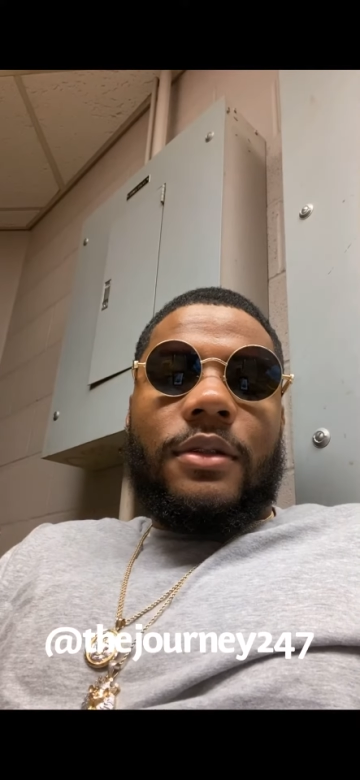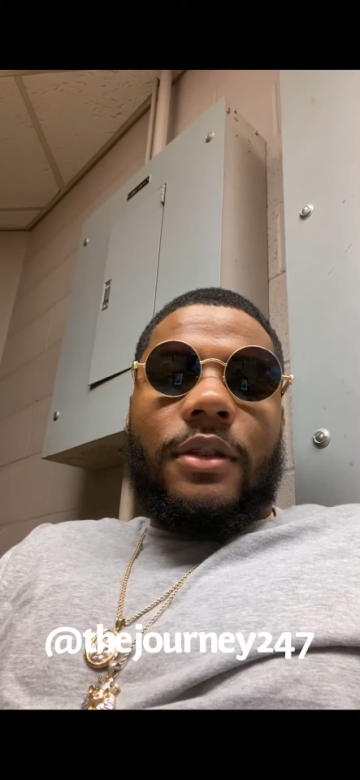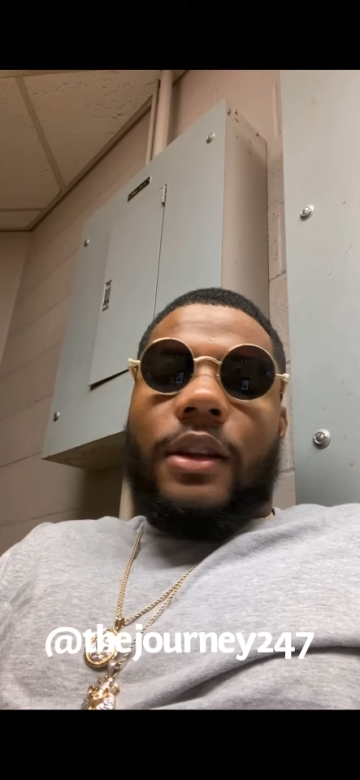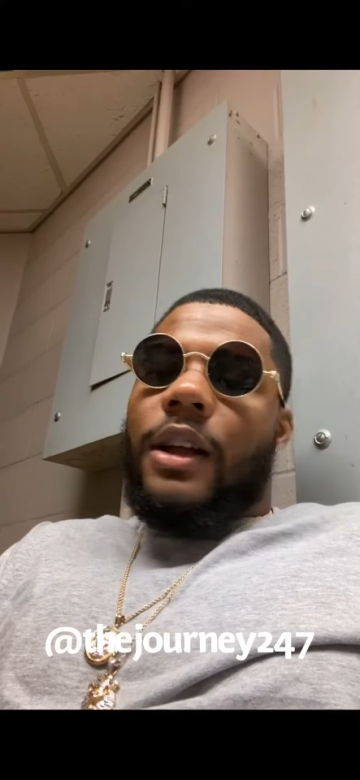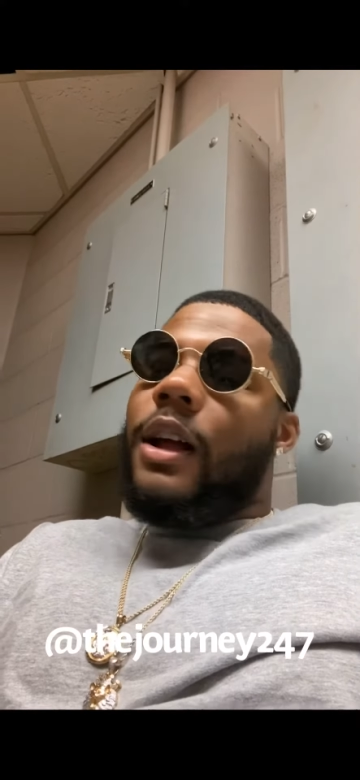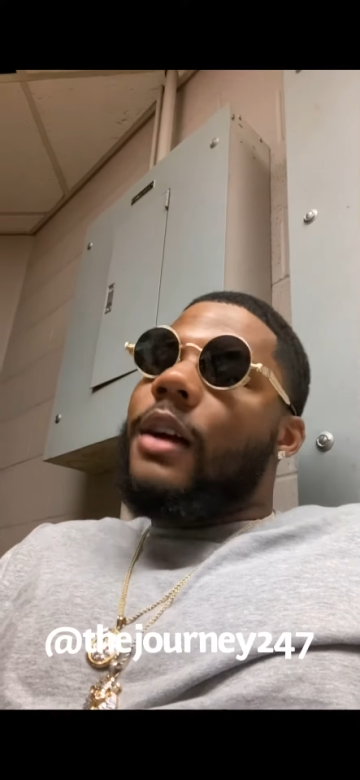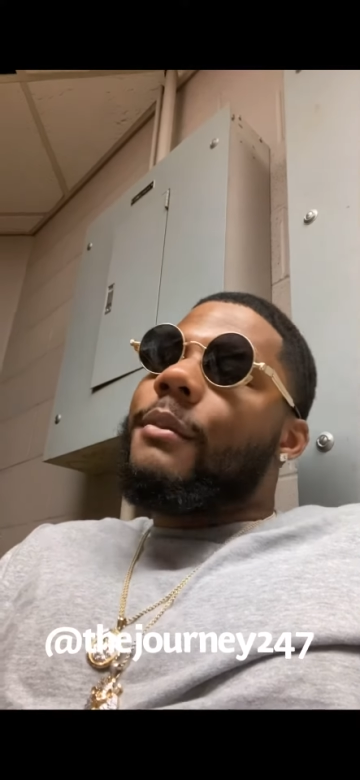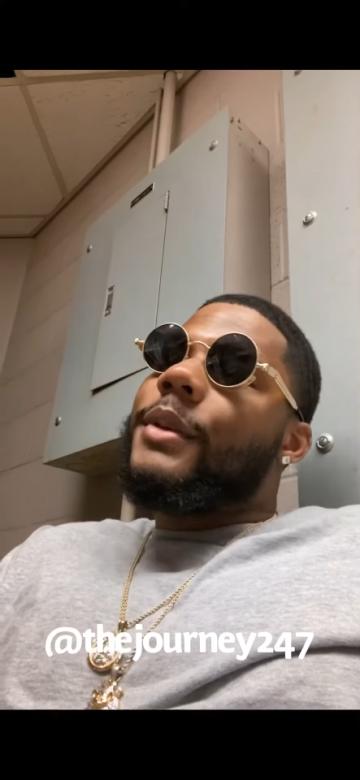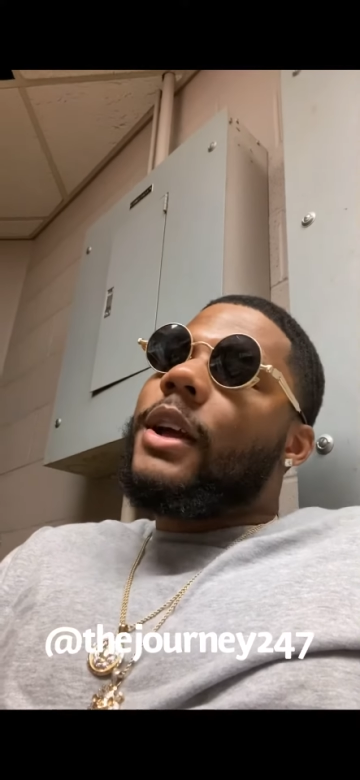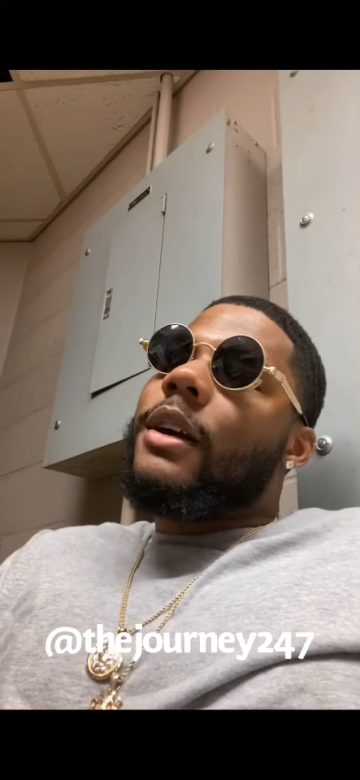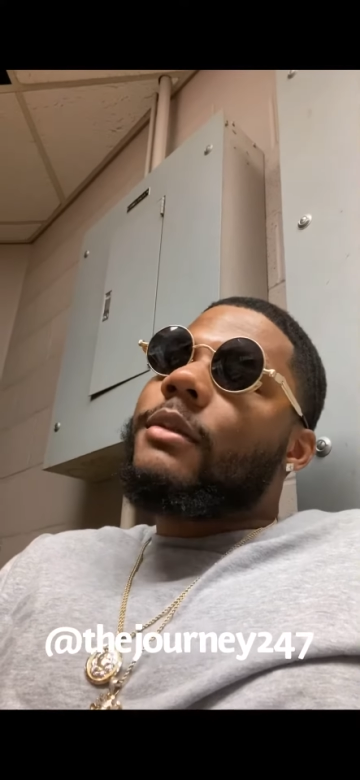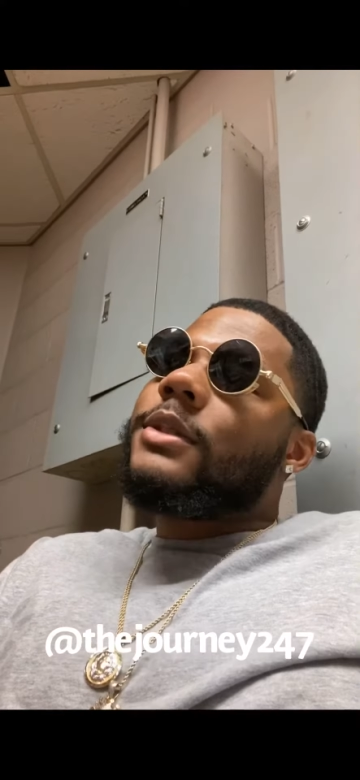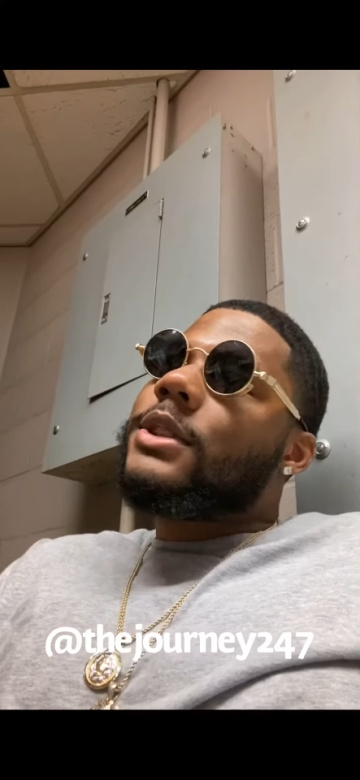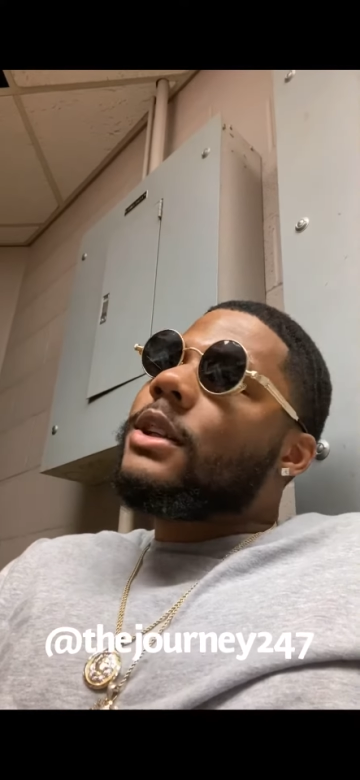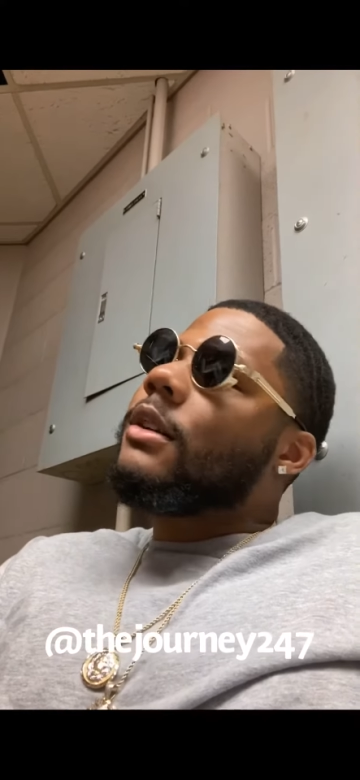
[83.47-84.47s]
I mean, I'm
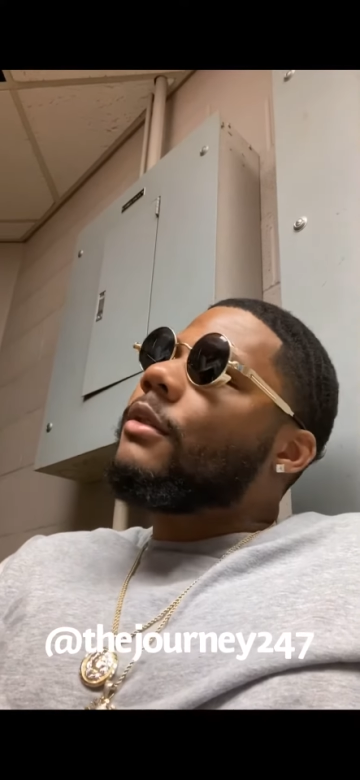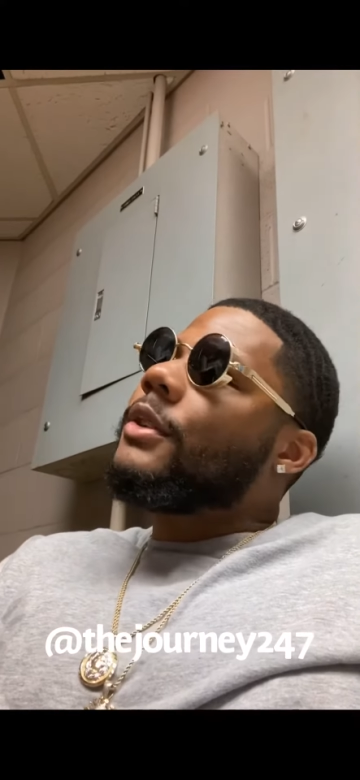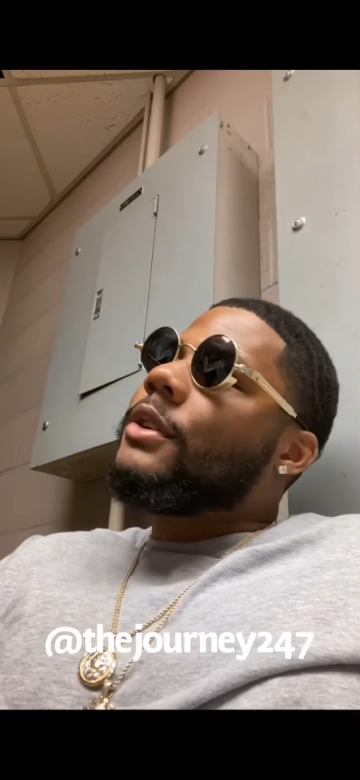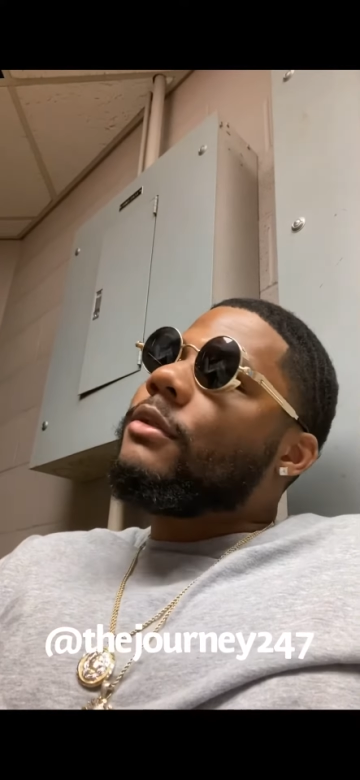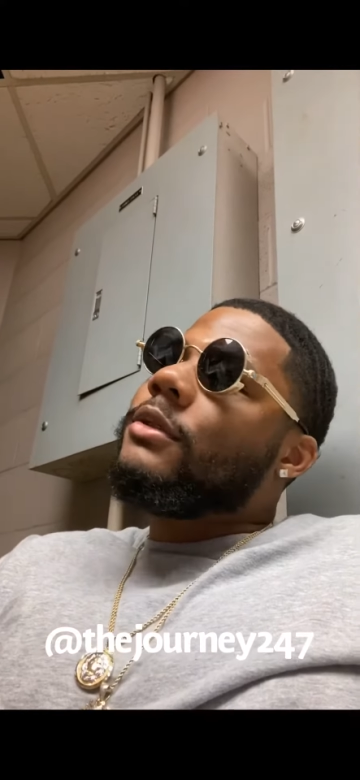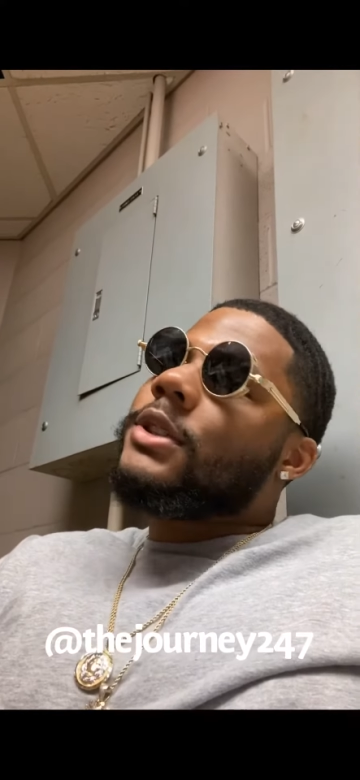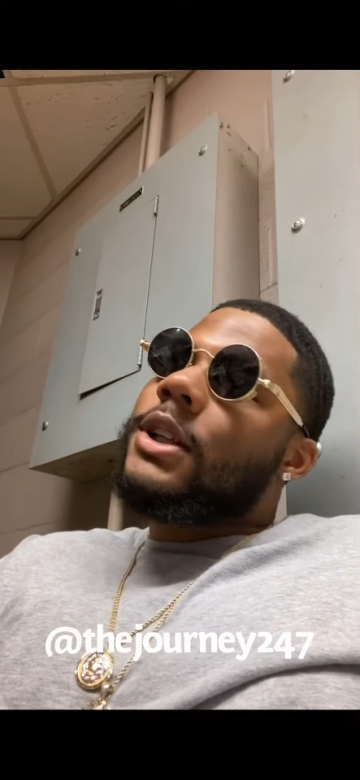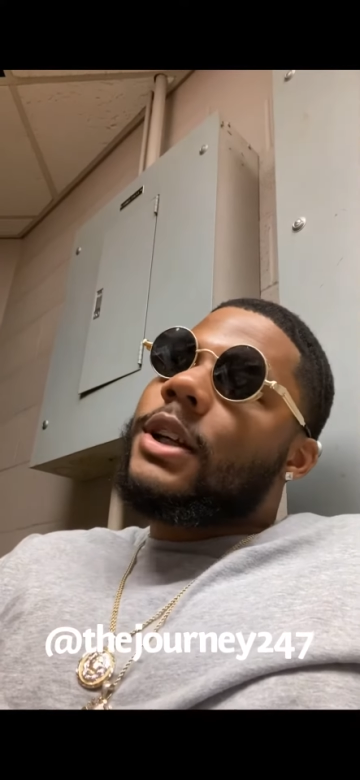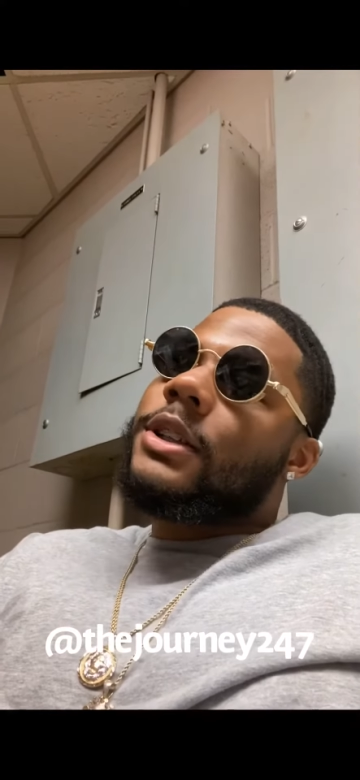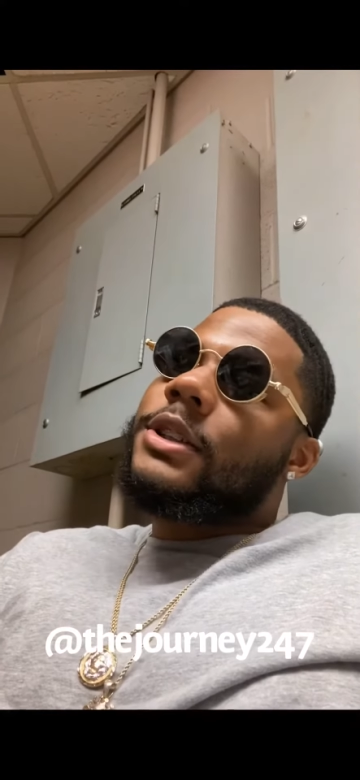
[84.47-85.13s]
sorry you shot